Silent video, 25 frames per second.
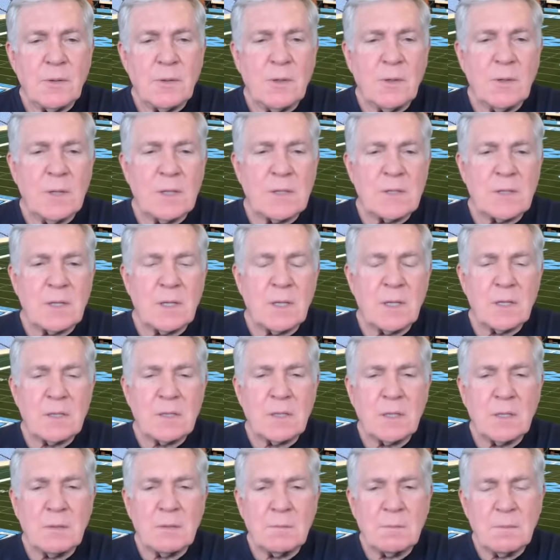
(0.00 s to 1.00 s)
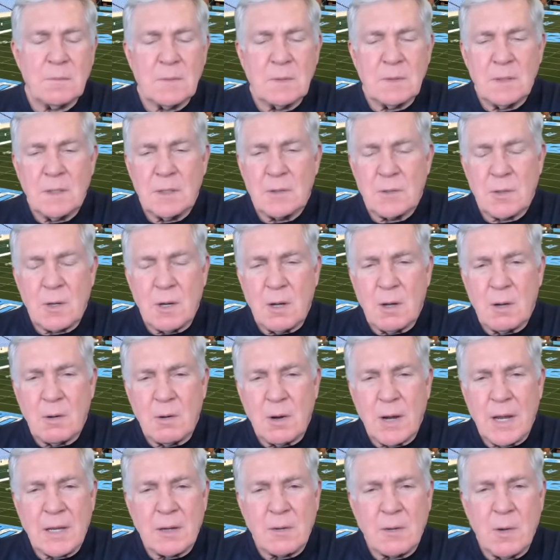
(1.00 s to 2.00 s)
it's a, it's a, these are all
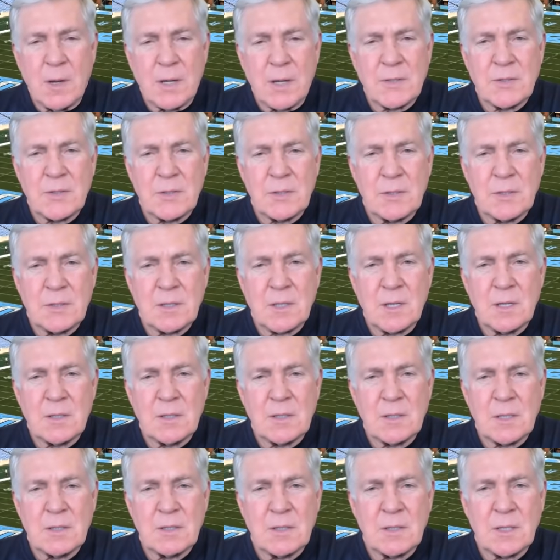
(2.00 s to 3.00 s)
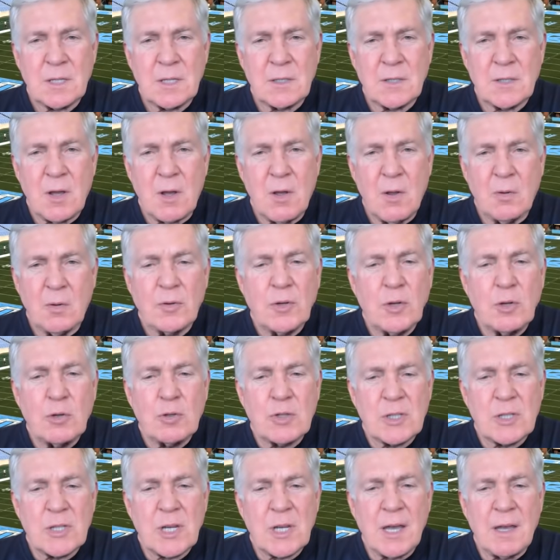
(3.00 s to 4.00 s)
great questions because it's, it's all new
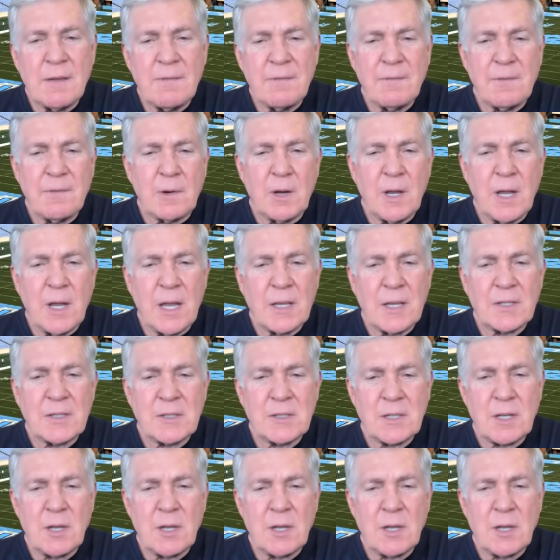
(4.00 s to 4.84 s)
stuff for us.